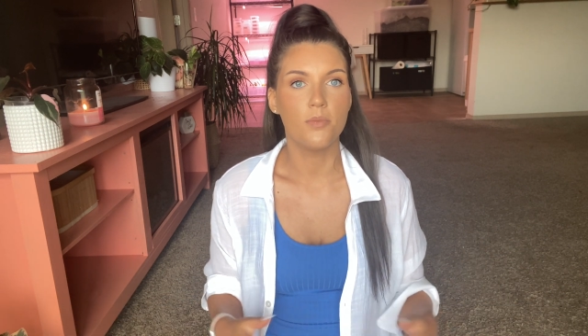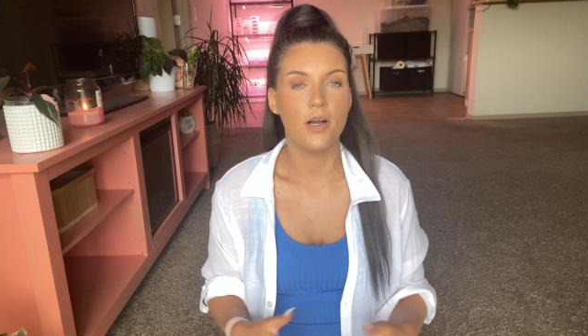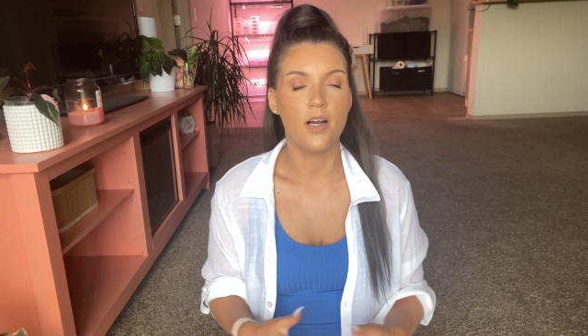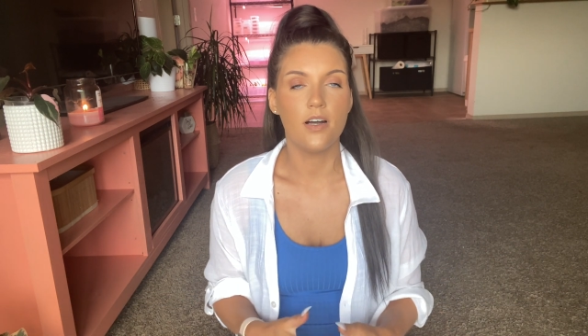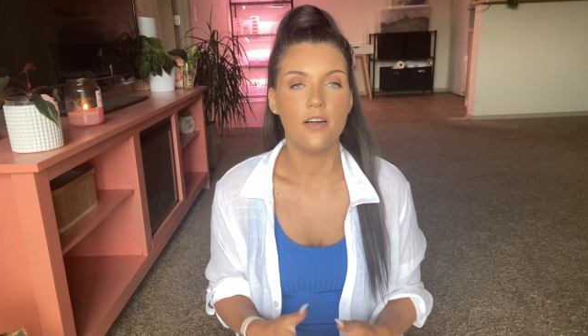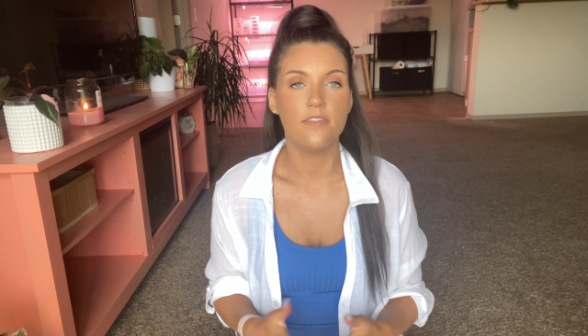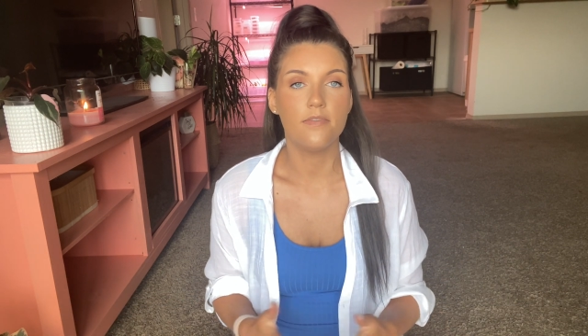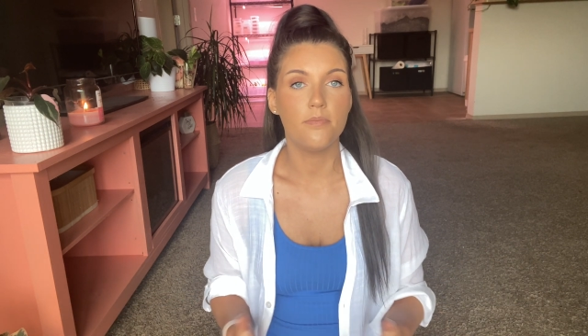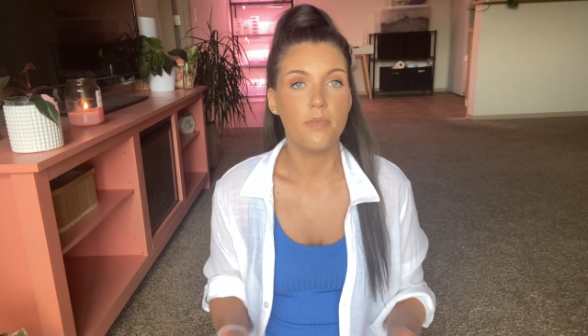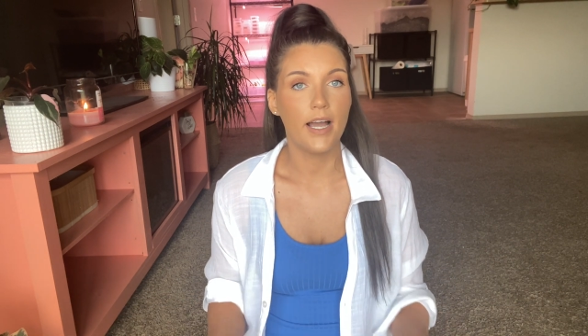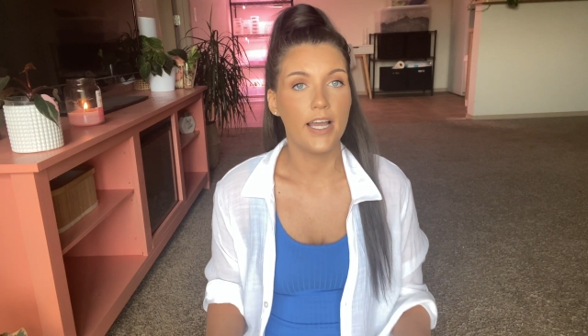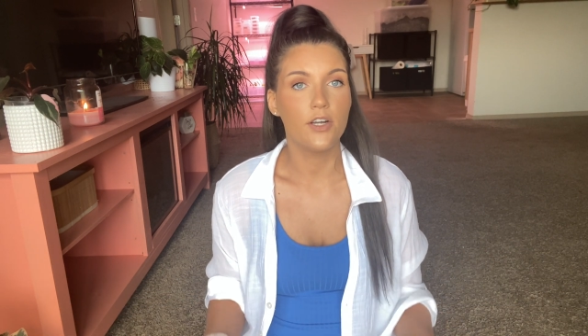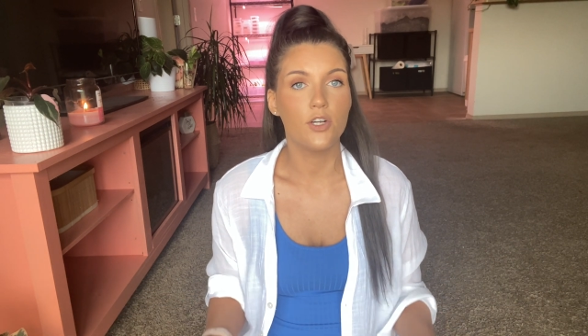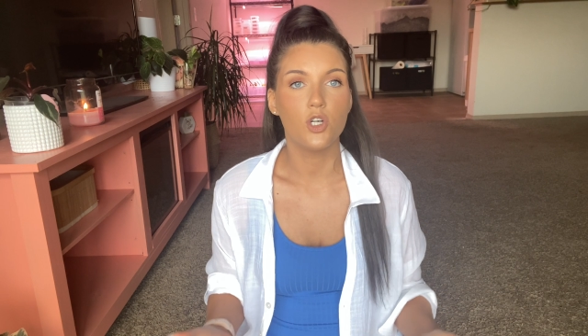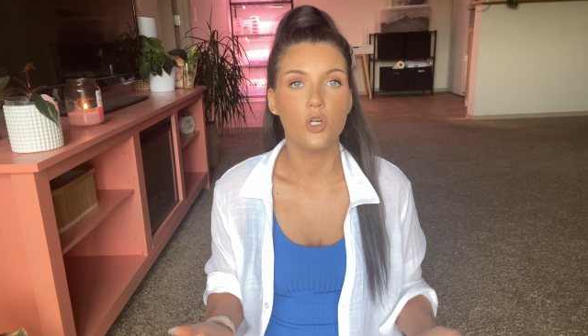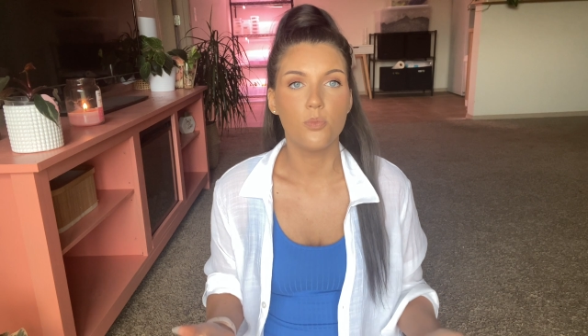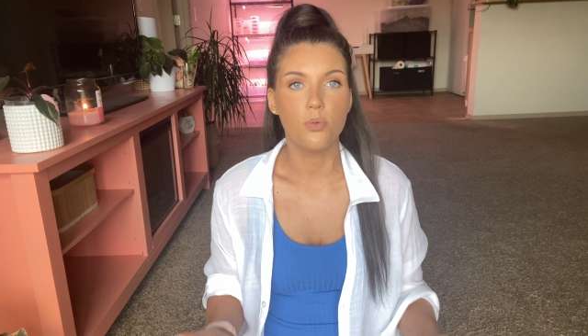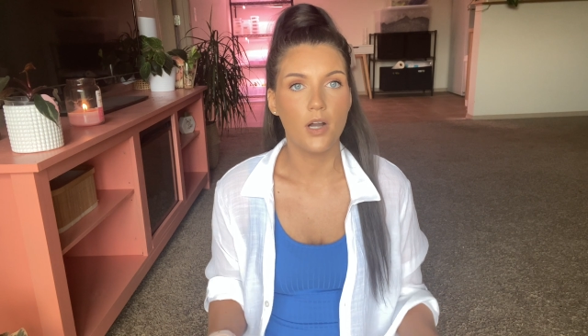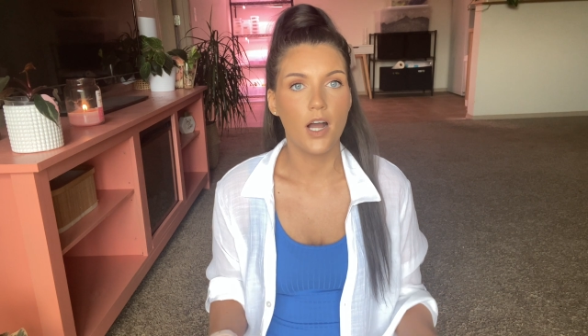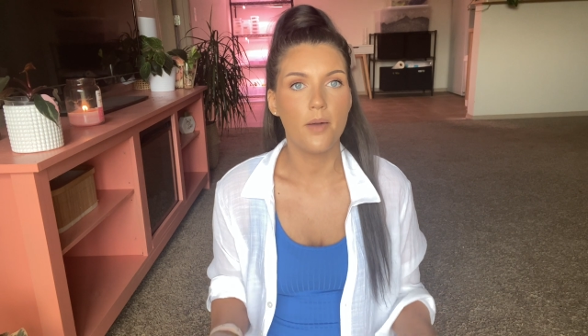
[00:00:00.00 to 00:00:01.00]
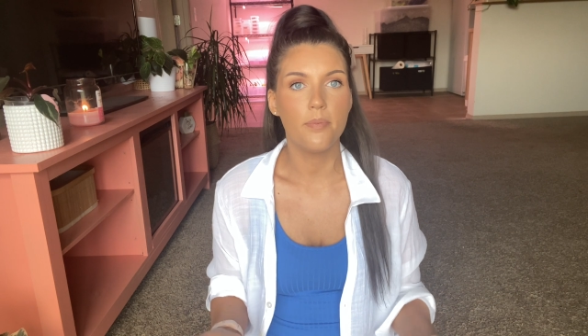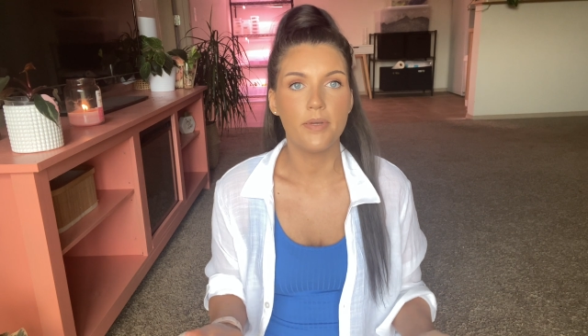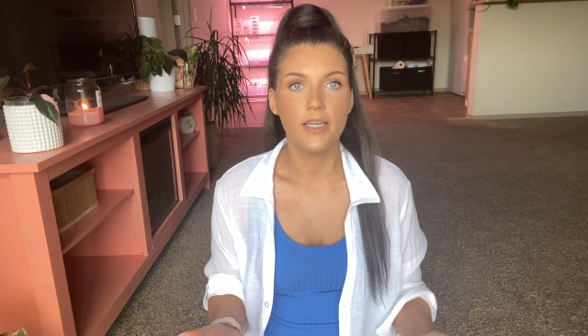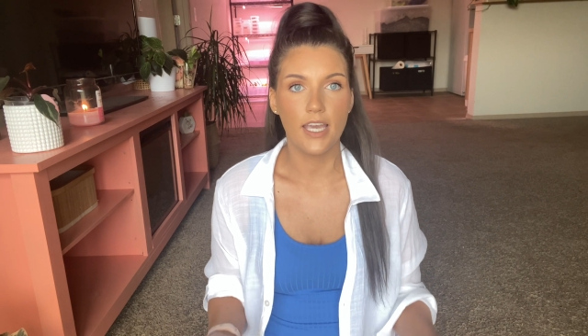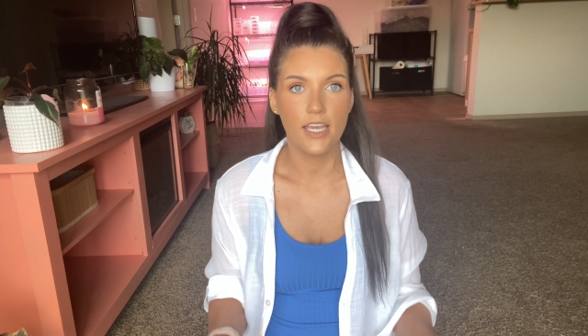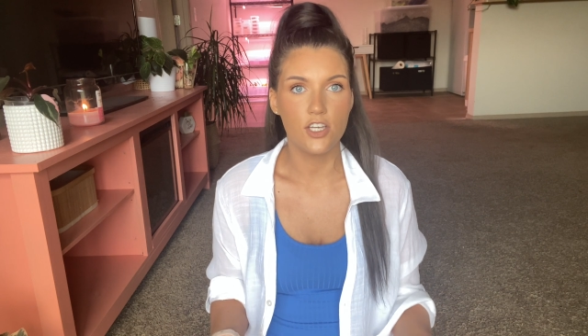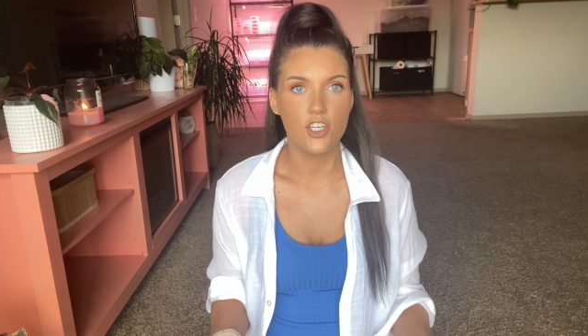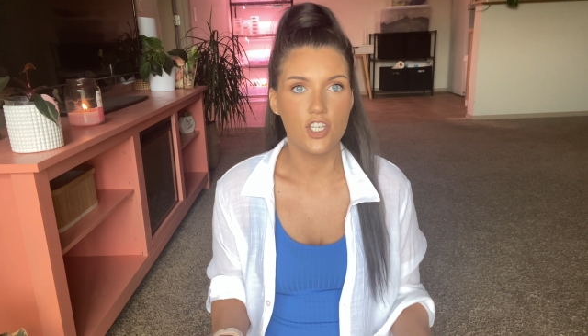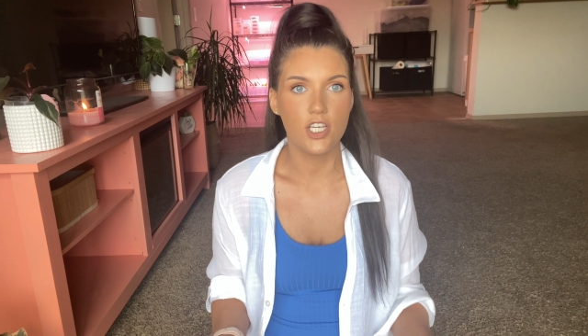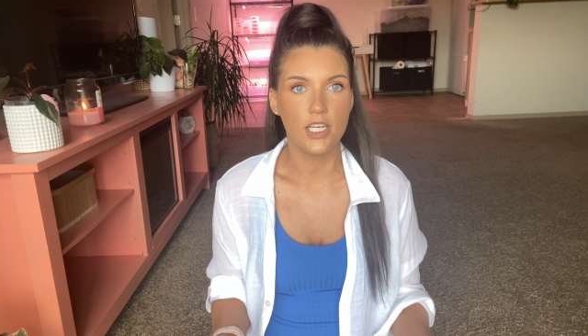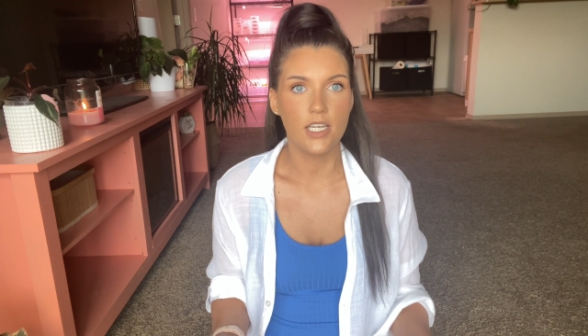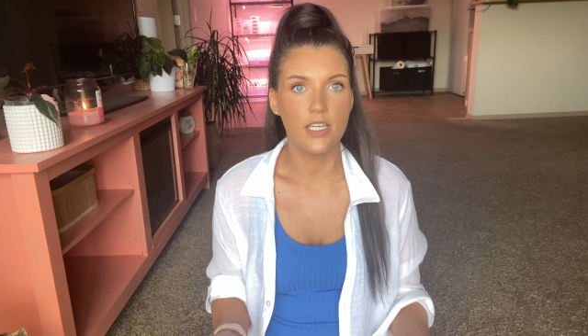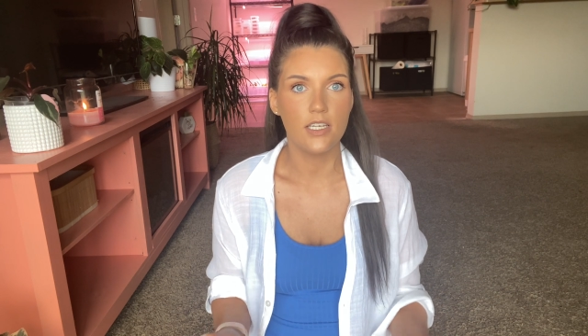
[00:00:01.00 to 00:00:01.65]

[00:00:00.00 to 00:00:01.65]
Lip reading: of micropropagation.